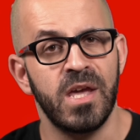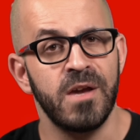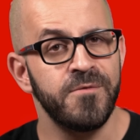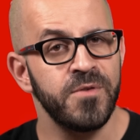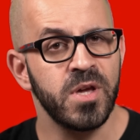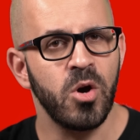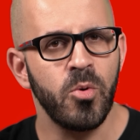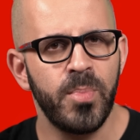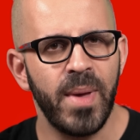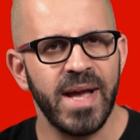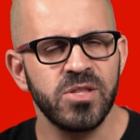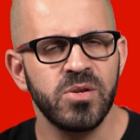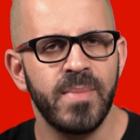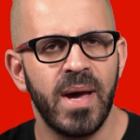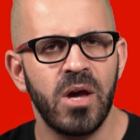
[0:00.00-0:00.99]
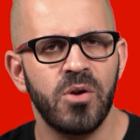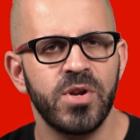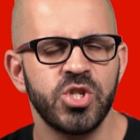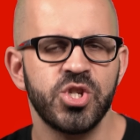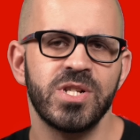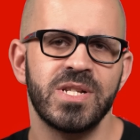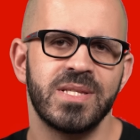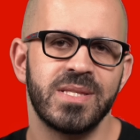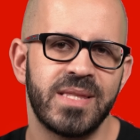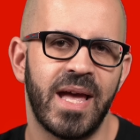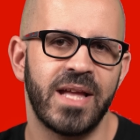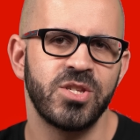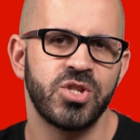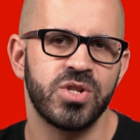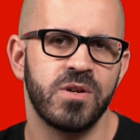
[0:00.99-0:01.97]
If we go back to my original
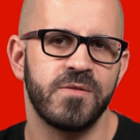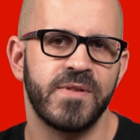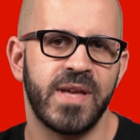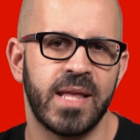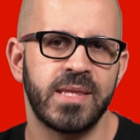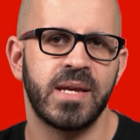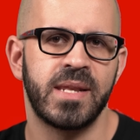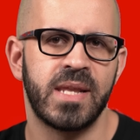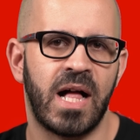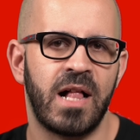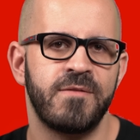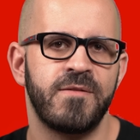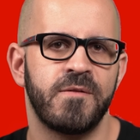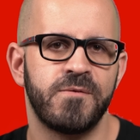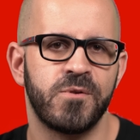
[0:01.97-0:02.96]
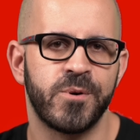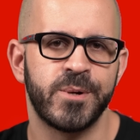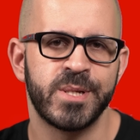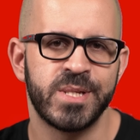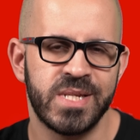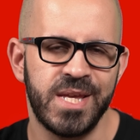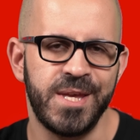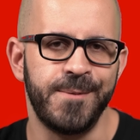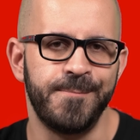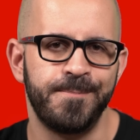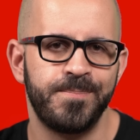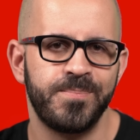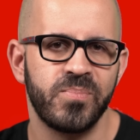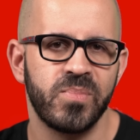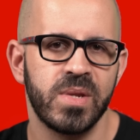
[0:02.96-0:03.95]
intention of getting an Alpha
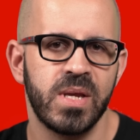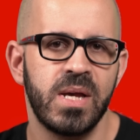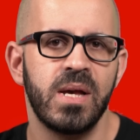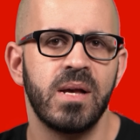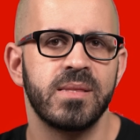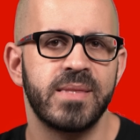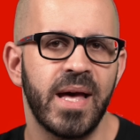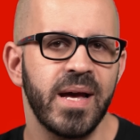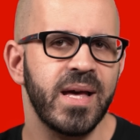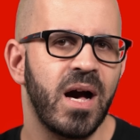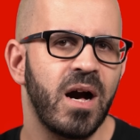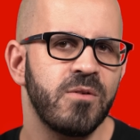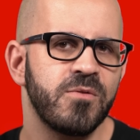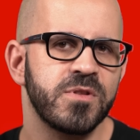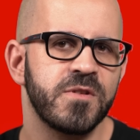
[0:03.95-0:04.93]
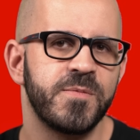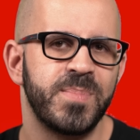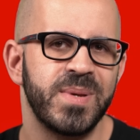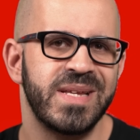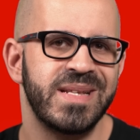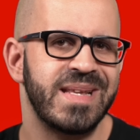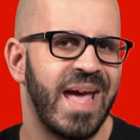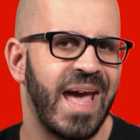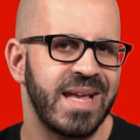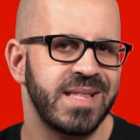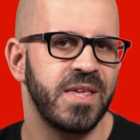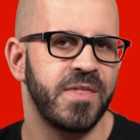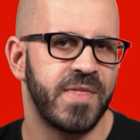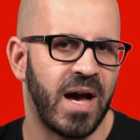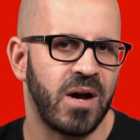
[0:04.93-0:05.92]
4C, that car would have been
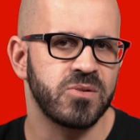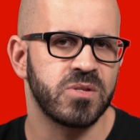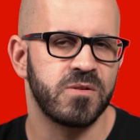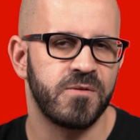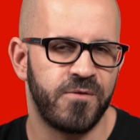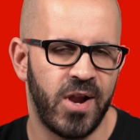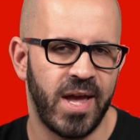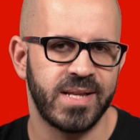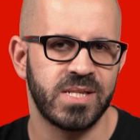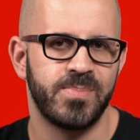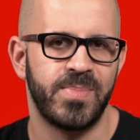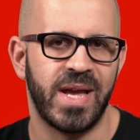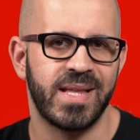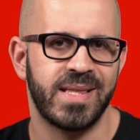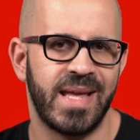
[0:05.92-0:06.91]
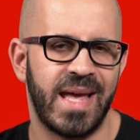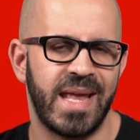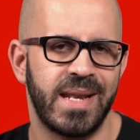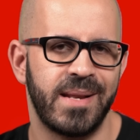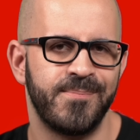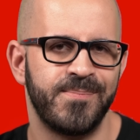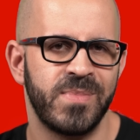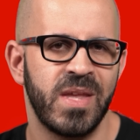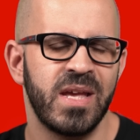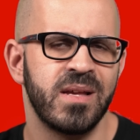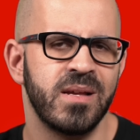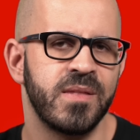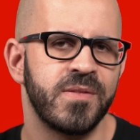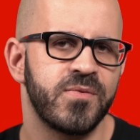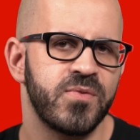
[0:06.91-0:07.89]
80,000 francs back then,
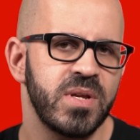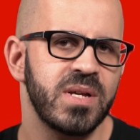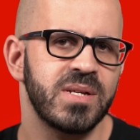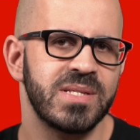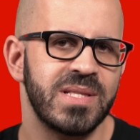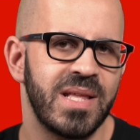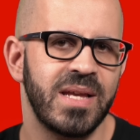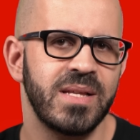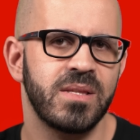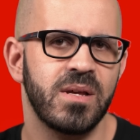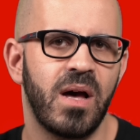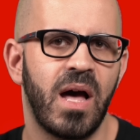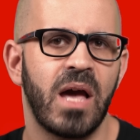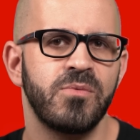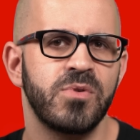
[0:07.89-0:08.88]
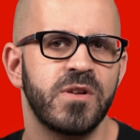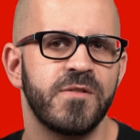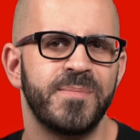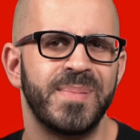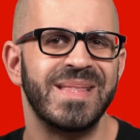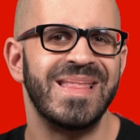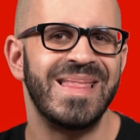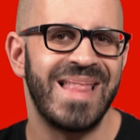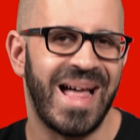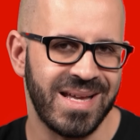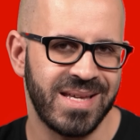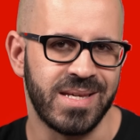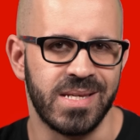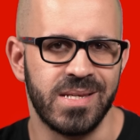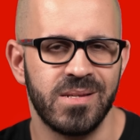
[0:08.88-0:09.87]
and 3 years later I would have been
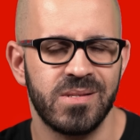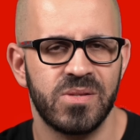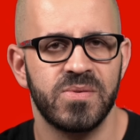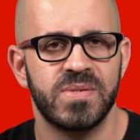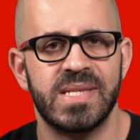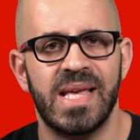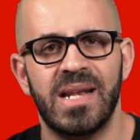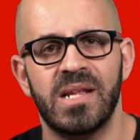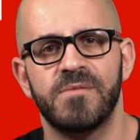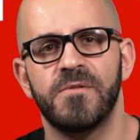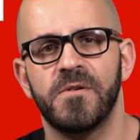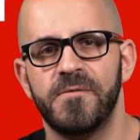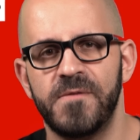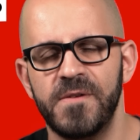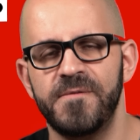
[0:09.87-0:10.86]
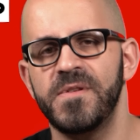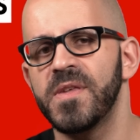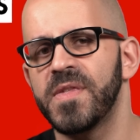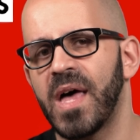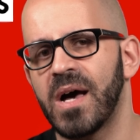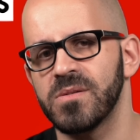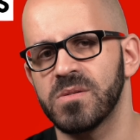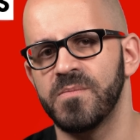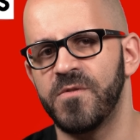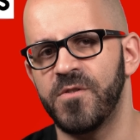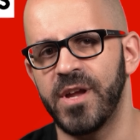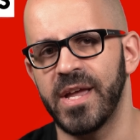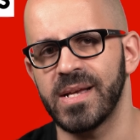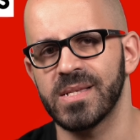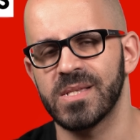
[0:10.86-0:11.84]
lucky to sell it for 50,000
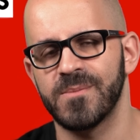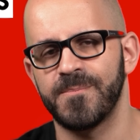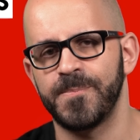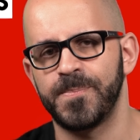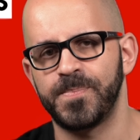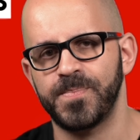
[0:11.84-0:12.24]
francs.